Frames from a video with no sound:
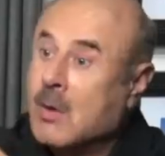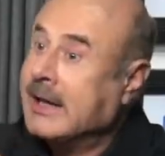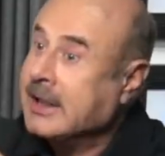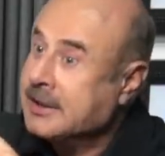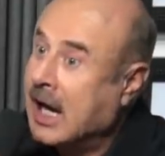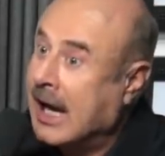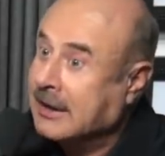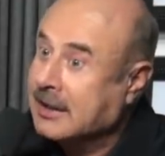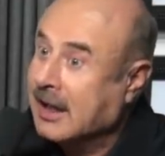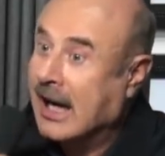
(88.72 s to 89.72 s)
No, I did
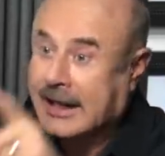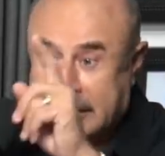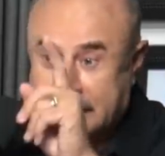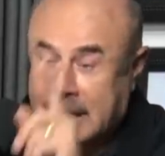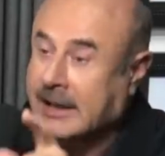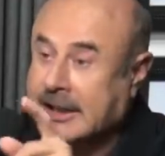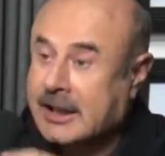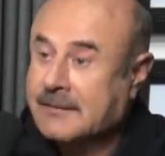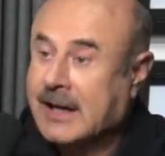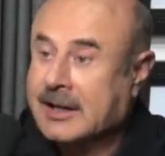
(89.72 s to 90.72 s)
not. Really? I did not
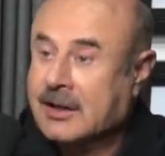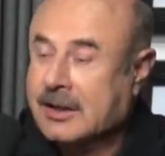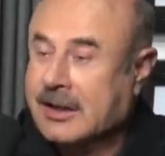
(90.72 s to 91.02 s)
get invited